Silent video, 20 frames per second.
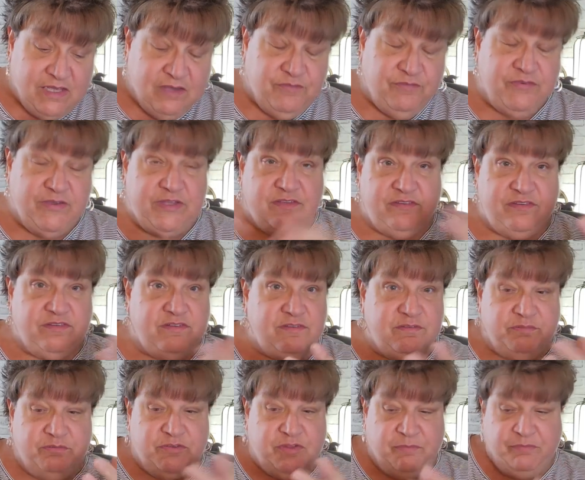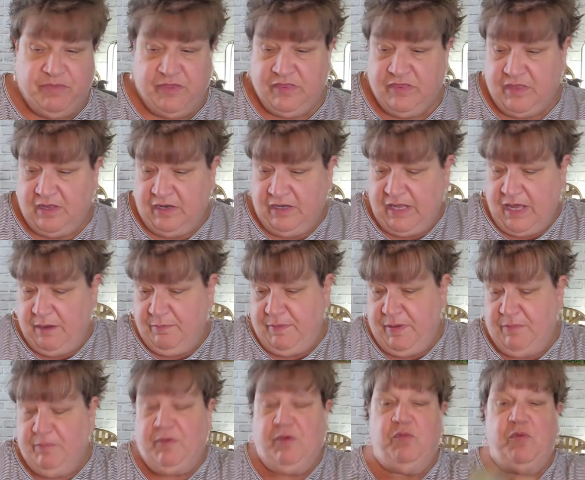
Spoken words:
if it's something that a lot of people